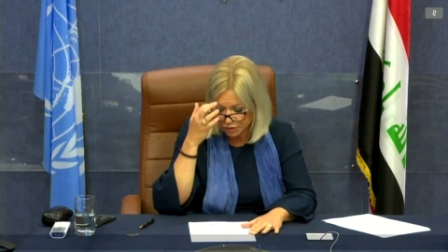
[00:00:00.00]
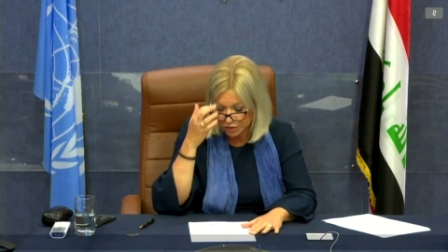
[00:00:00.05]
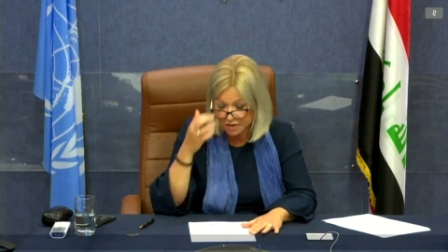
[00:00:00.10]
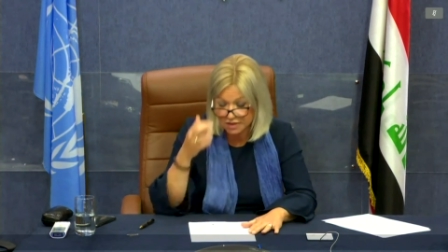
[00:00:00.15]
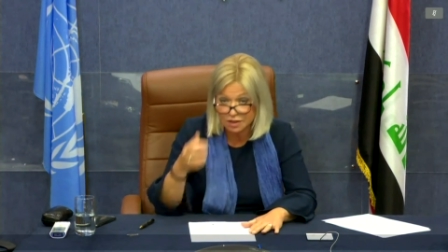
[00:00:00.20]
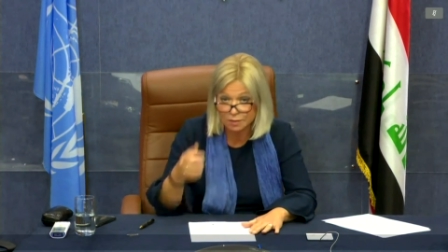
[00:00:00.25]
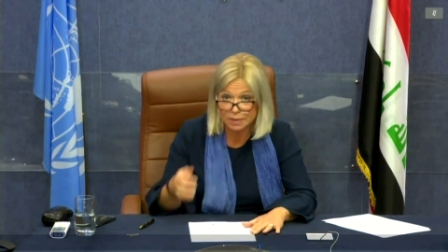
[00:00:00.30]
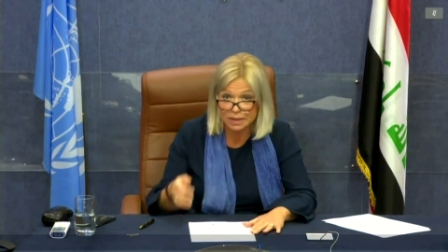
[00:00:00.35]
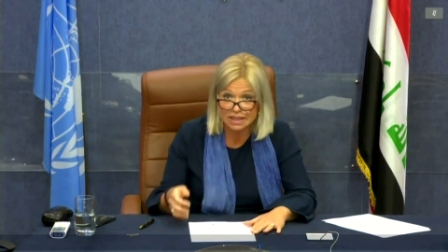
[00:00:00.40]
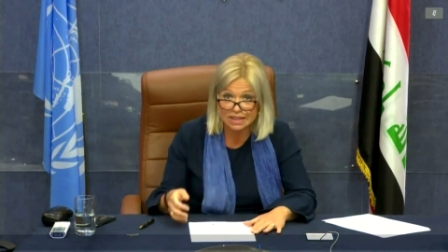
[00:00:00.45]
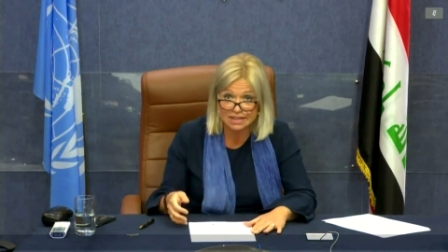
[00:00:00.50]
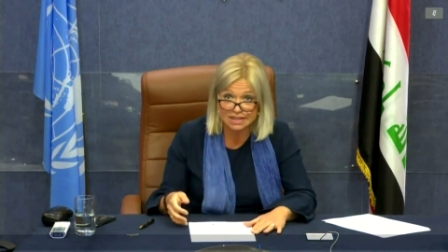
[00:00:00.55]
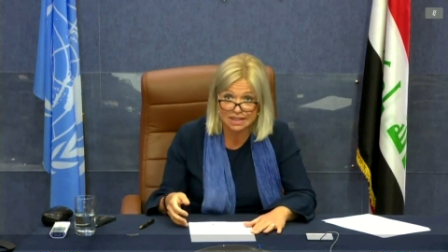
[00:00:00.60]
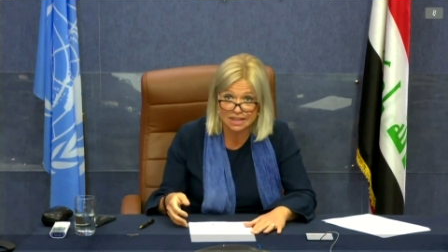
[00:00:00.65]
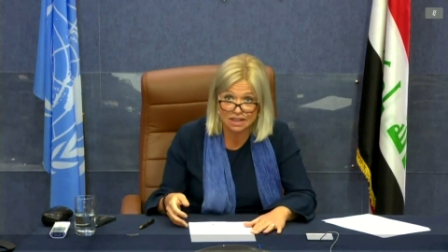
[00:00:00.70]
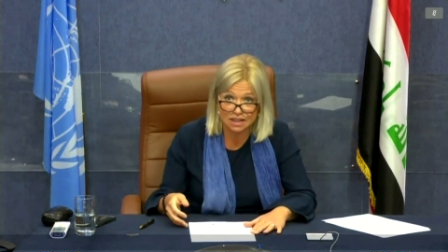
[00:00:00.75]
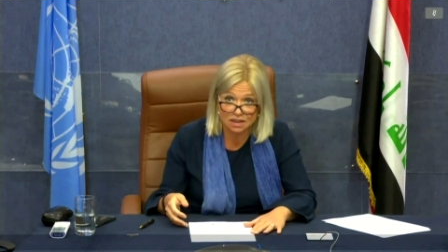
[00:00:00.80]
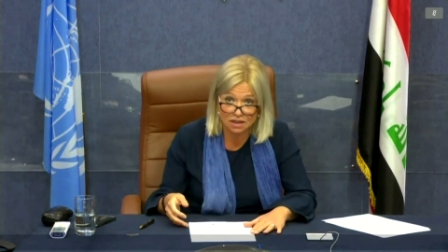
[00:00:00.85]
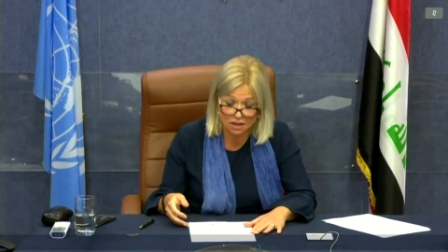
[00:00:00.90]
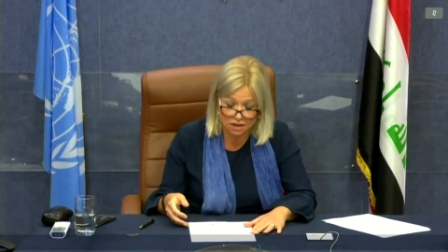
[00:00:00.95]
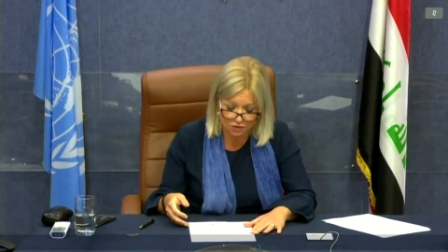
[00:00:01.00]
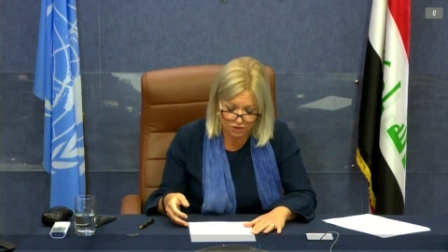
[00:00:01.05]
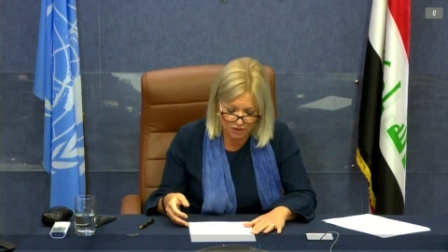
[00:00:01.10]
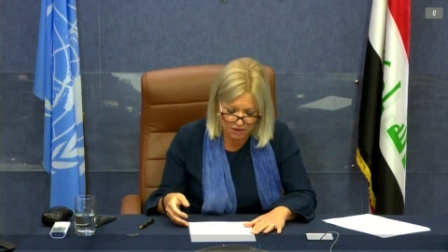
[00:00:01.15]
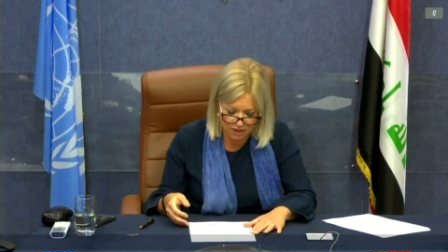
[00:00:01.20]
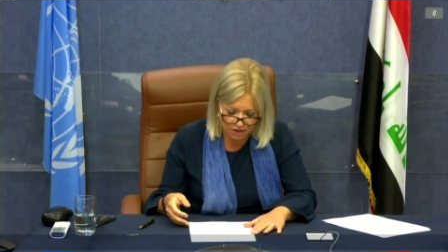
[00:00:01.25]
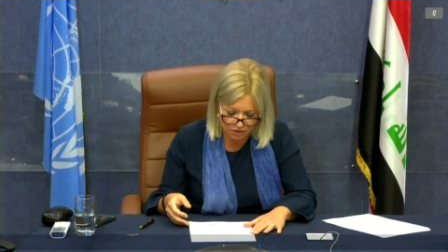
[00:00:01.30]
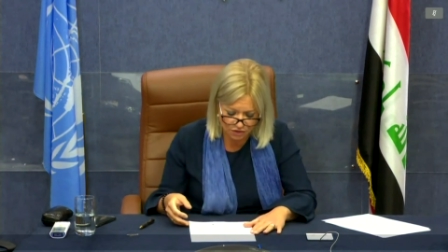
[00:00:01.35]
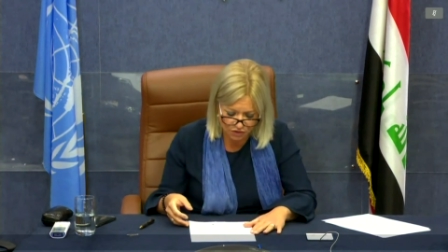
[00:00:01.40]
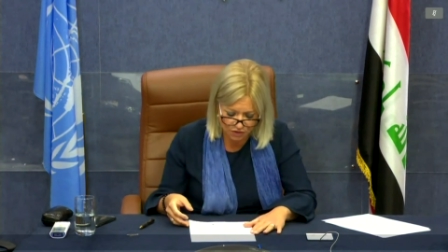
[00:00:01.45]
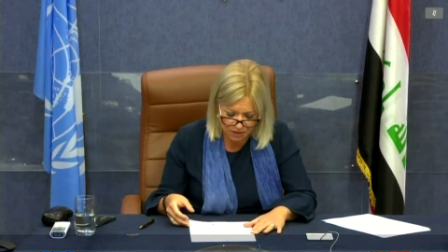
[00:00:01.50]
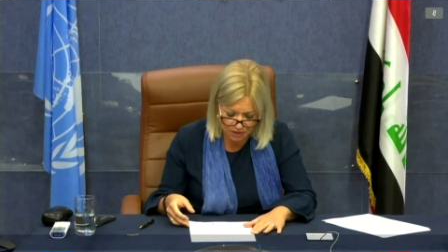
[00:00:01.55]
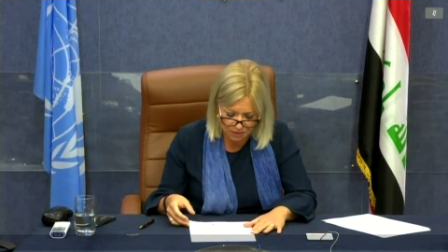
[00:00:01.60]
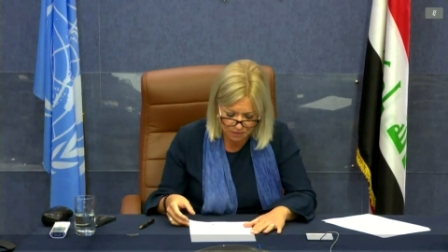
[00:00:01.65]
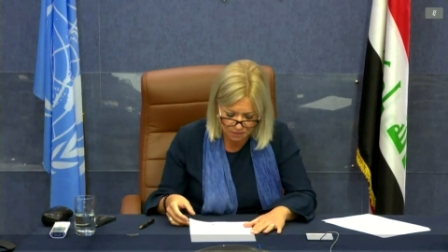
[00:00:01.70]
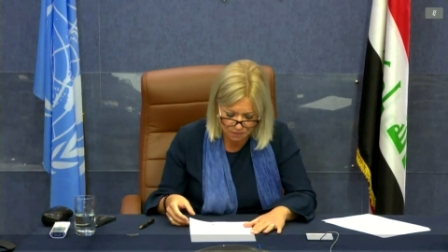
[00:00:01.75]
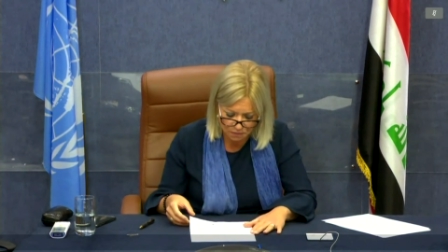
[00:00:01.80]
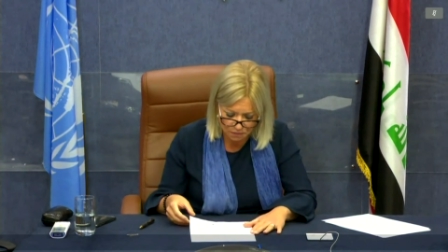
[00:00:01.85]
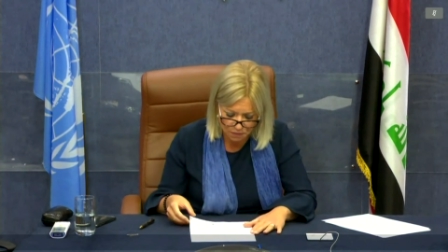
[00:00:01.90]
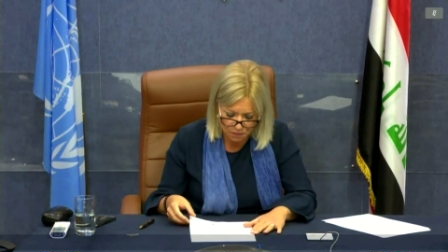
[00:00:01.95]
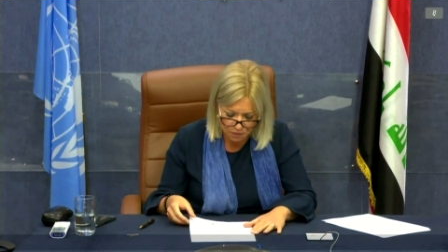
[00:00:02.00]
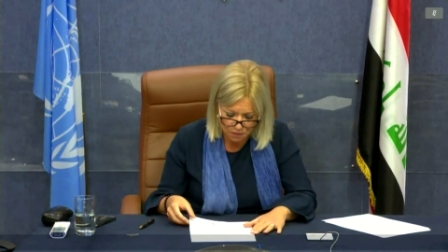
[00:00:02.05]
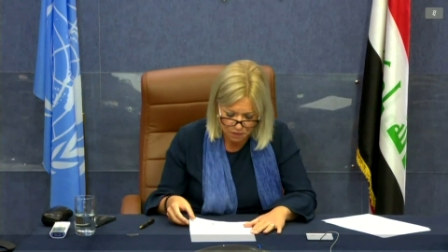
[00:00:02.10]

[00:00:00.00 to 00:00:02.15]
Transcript: to the stability of the country.